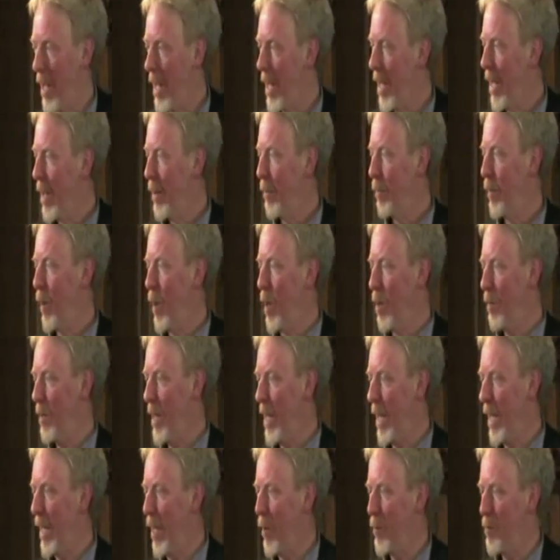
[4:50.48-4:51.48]
a
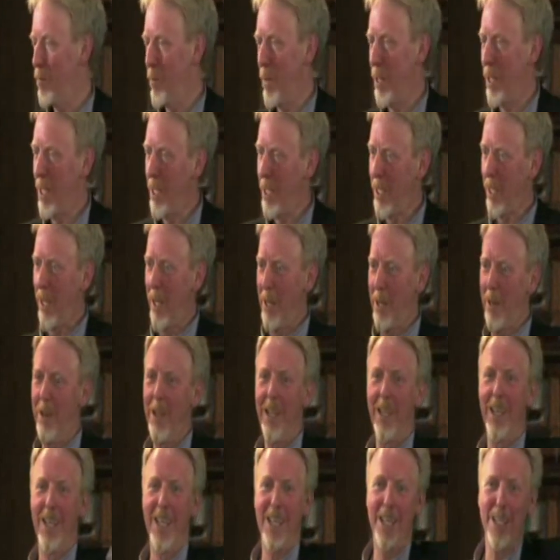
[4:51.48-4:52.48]
five-year government, it's kind of
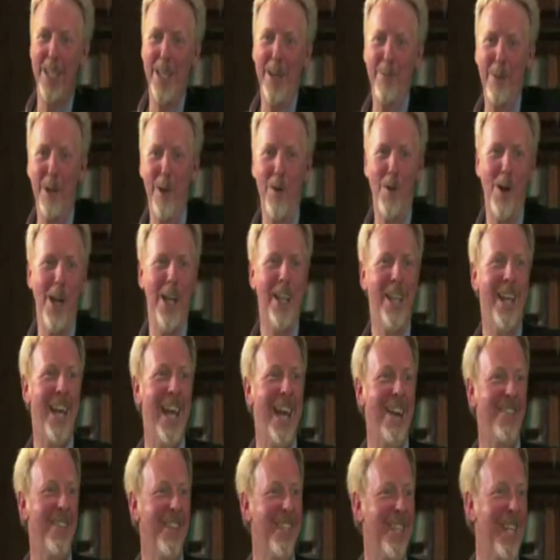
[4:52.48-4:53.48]
it's never quite
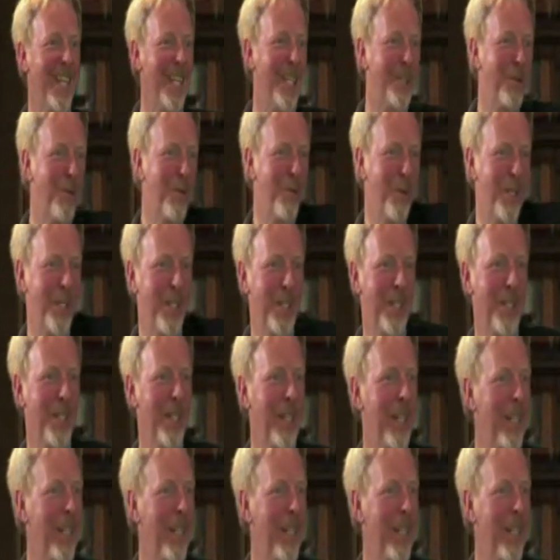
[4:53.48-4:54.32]
there, is it? It's always